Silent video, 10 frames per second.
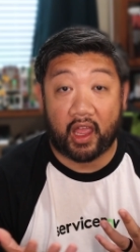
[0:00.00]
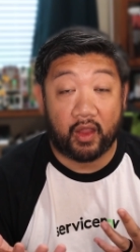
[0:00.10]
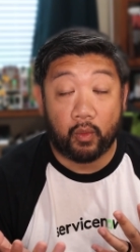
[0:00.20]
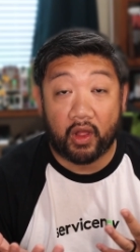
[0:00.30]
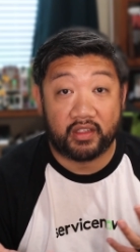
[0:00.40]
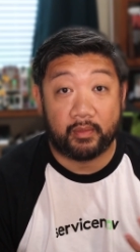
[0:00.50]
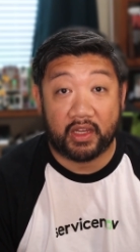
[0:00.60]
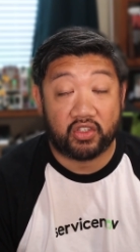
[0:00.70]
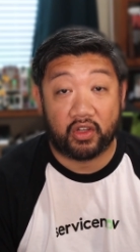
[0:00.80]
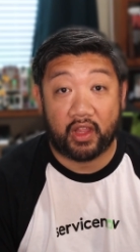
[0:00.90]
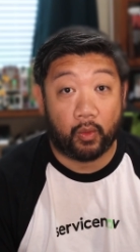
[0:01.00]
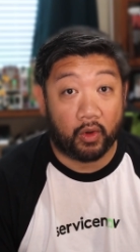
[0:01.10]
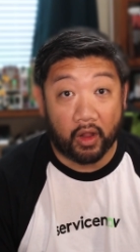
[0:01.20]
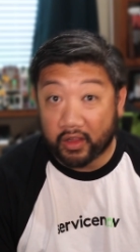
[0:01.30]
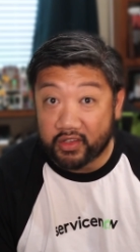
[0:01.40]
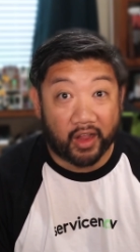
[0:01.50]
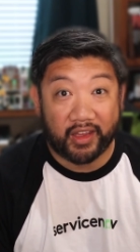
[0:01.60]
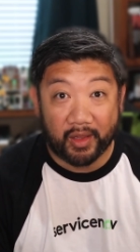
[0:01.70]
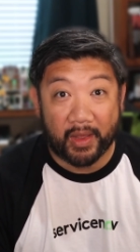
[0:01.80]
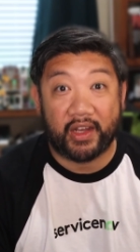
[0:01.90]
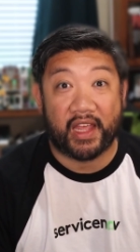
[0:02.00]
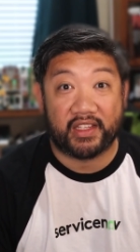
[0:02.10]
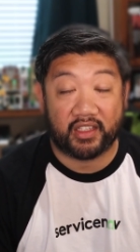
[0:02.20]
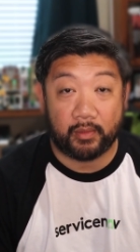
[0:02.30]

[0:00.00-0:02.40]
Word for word: I want to make sure that we're all talking about it as a